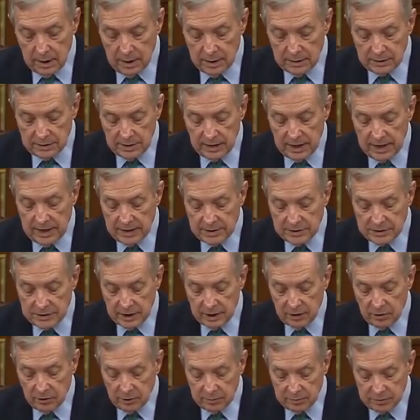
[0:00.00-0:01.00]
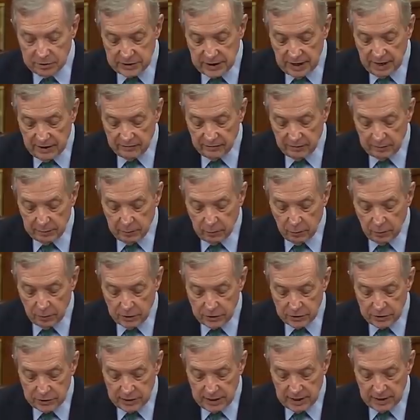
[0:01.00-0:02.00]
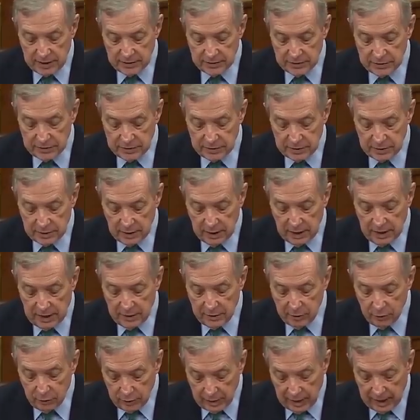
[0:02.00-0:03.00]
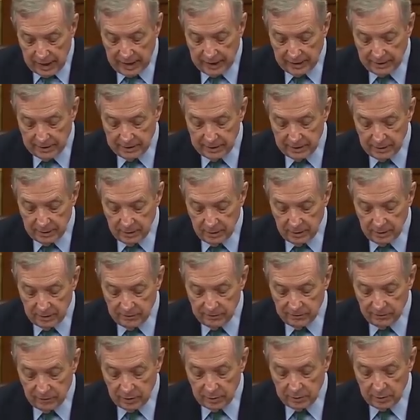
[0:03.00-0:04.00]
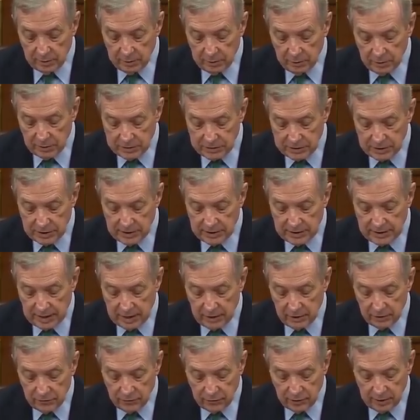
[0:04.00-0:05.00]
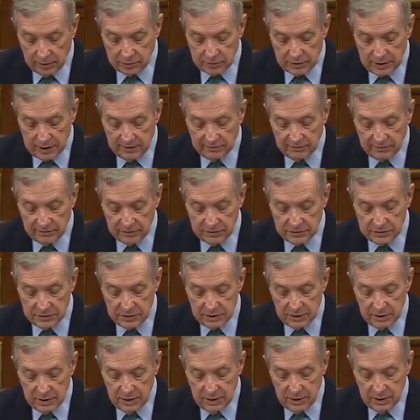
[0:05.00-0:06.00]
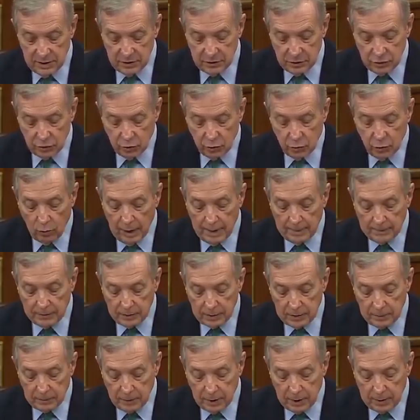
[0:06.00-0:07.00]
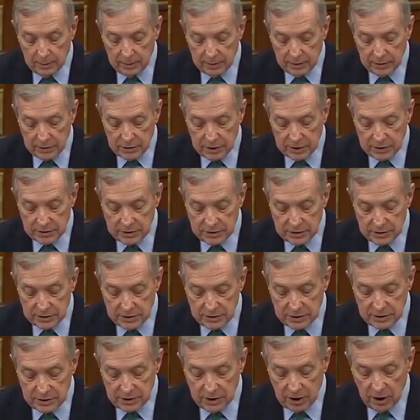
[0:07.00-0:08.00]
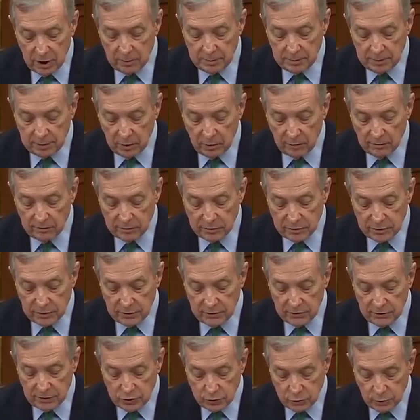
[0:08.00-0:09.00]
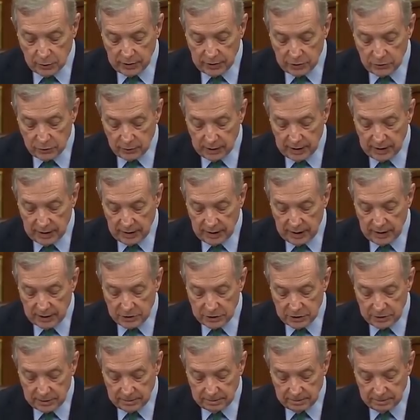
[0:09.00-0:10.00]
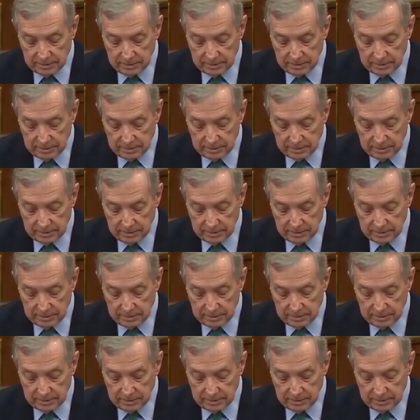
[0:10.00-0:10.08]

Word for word: Today's interim staff report sheds new light on former President Donald Trump's efforts to co opt the Department of Justice into helping overturn the 2020 election.